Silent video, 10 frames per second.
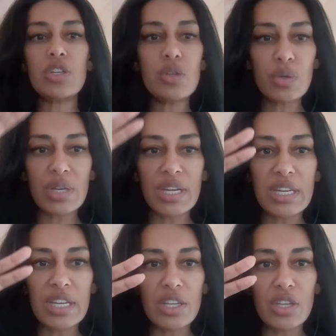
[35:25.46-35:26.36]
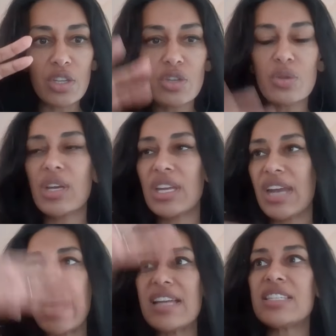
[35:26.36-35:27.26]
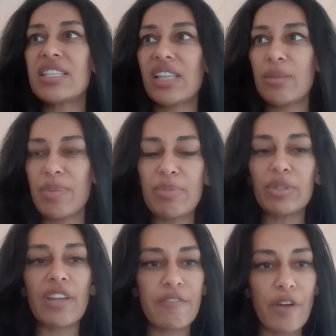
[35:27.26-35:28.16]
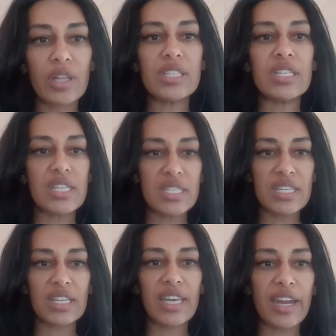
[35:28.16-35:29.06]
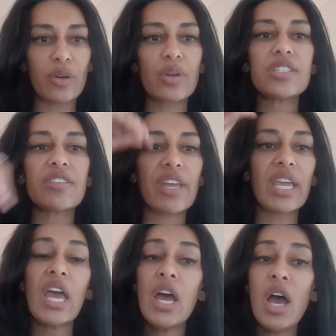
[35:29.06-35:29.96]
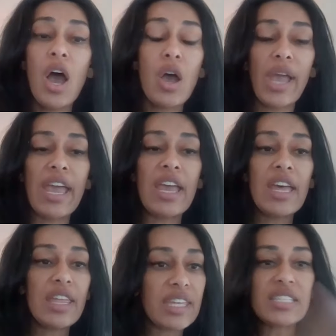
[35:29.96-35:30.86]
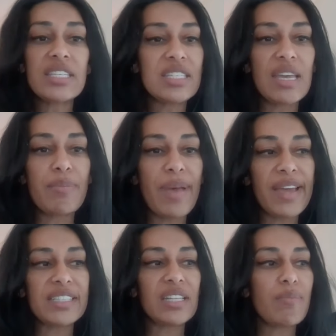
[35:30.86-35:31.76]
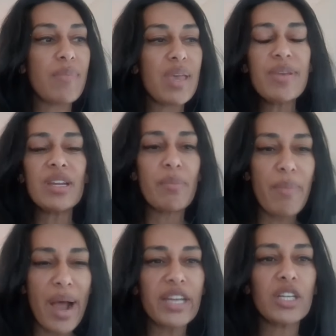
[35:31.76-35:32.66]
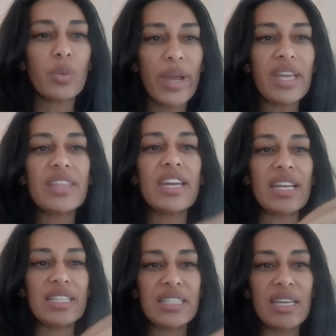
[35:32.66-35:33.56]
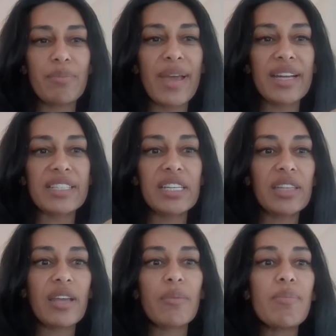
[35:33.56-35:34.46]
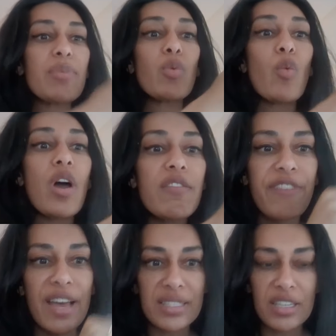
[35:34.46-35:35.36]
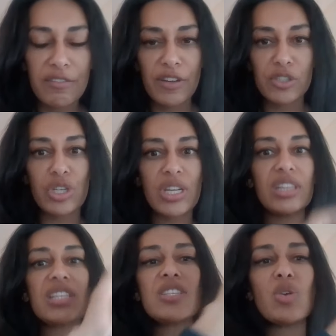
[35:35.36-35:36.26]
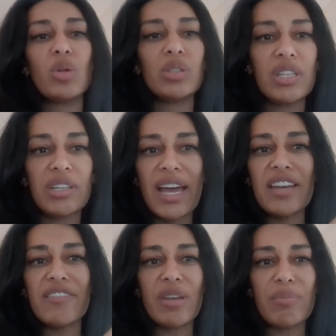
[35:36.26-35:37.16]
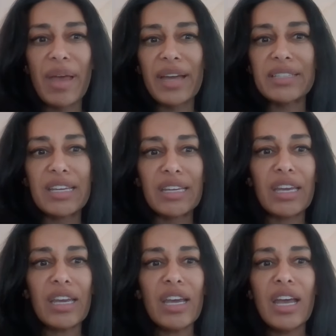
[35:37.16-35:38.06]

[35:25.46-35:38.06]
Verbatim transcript: you can isolate people that fall into distinct categories of like, okay, this is impacting them maybe in a minor way that it's impacting like maybe one facet of functioning. This is only kind of impacting